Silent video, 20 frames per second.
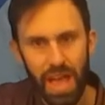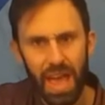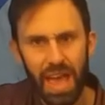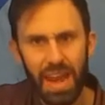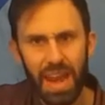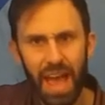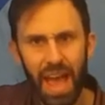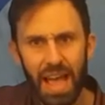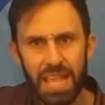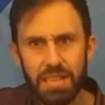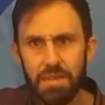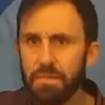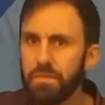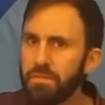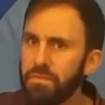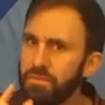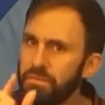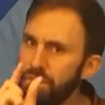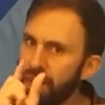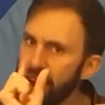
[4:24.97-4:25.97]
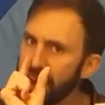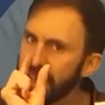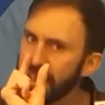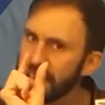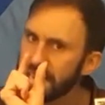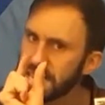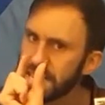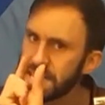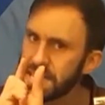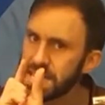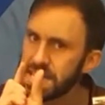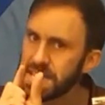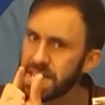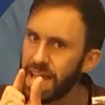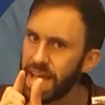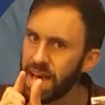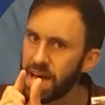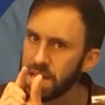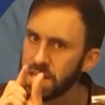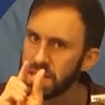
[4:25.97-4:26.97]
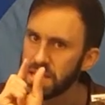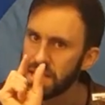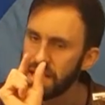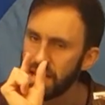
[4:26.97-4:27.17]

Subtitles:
and has a funny snout,